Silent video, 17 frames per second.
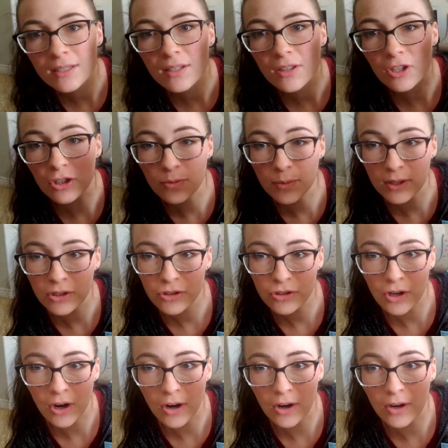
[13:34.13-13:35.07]
the Swiss
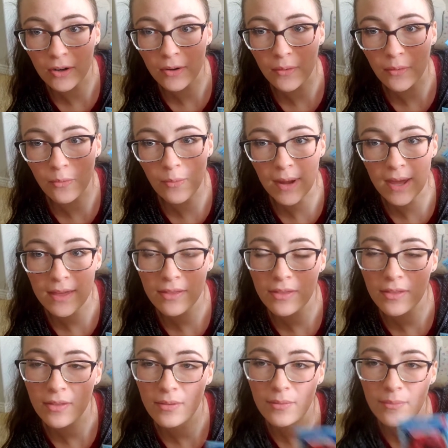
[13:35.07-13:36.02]
chard with
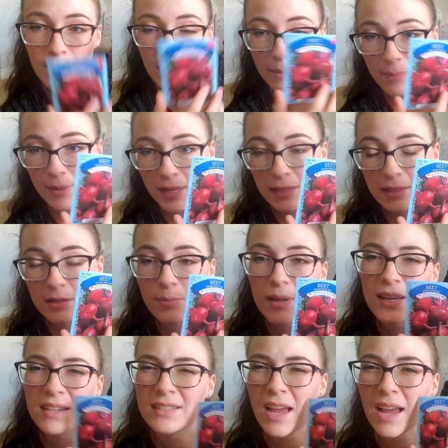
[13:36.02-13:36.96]
my beets
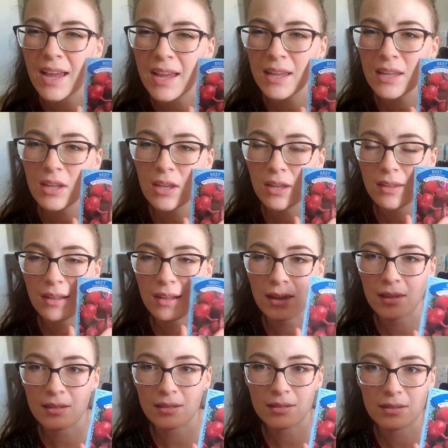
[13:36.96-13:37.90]
because I
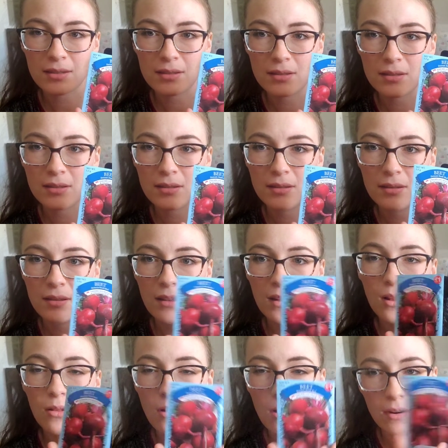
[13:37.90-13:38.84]
eat
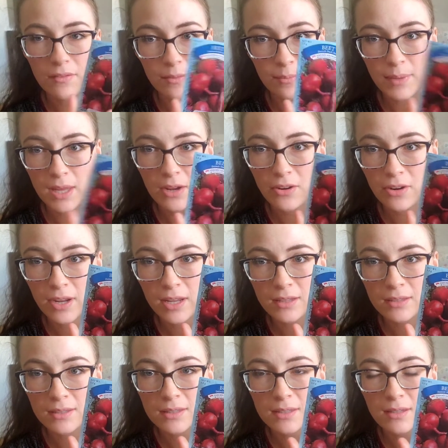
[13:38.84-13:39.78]
a lot of the beet
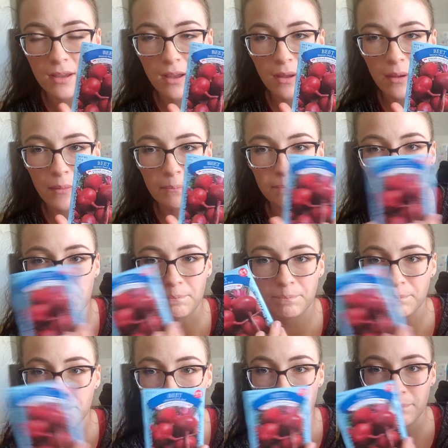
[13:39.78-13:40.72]
greens.
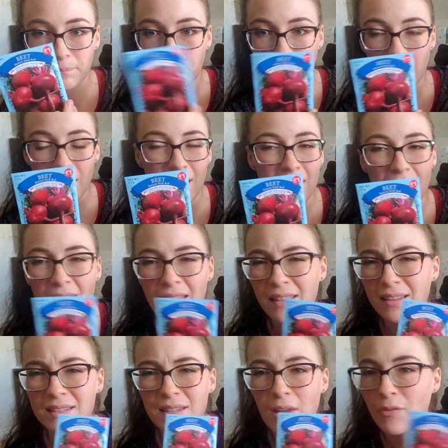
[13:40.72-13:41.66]

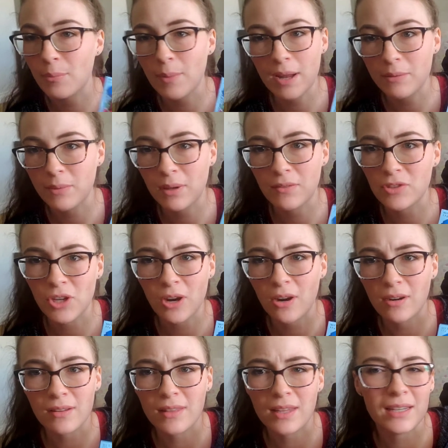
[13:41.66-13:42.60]
And they remind me of
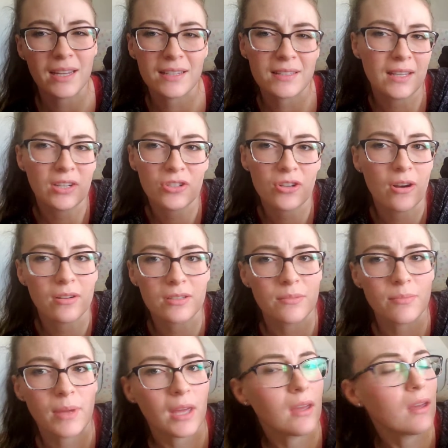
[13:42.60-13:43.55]
chard. They taste like chard to
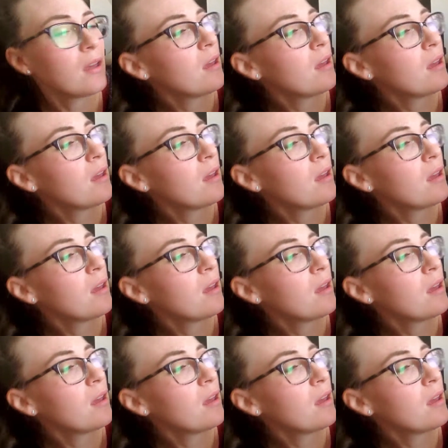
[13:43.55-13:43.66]
me.